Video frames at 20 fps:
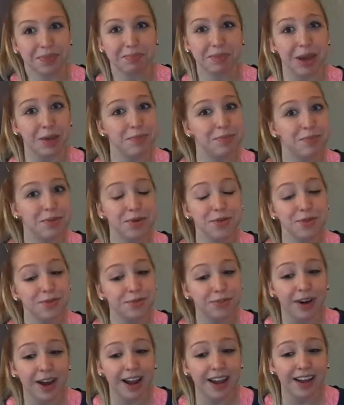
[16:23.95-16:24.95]
My
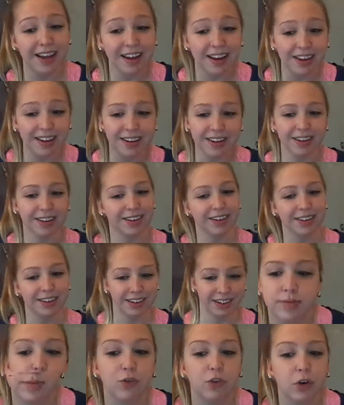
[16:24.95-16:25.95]
boyfriend.
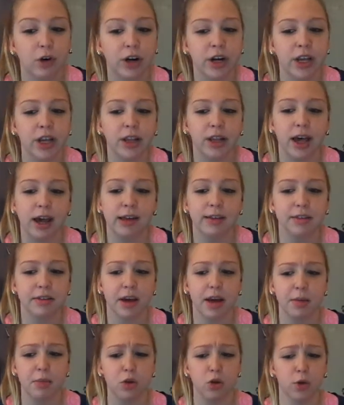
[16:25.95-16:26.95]
40, last
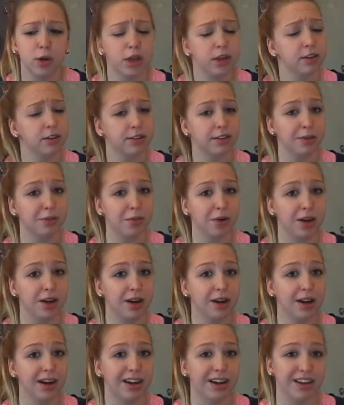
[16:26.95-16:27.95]
time you kissed
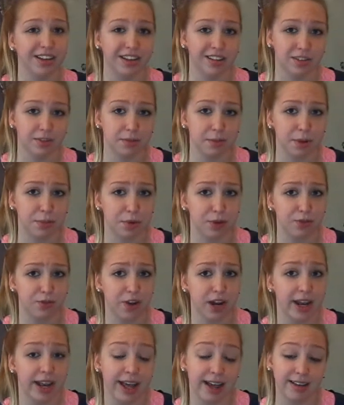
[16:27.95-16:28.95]
someone. I kissed my
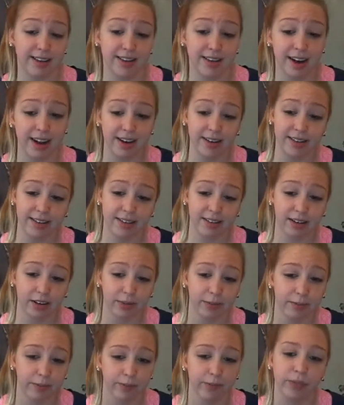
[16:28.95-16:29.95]
boyfriend last night.
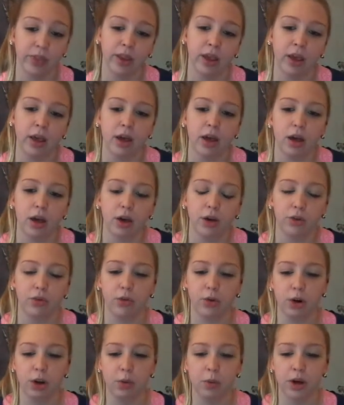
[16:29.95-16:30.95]

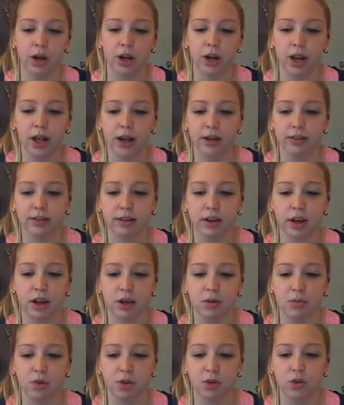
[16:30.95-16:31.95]
41, last
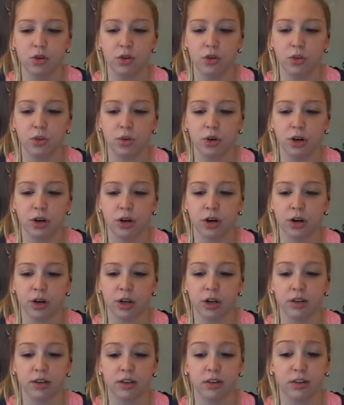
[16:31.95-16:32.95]
time you were
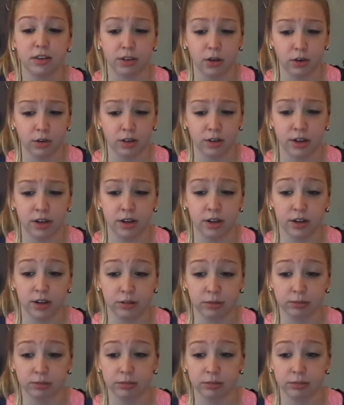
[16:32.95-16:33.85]
insulted.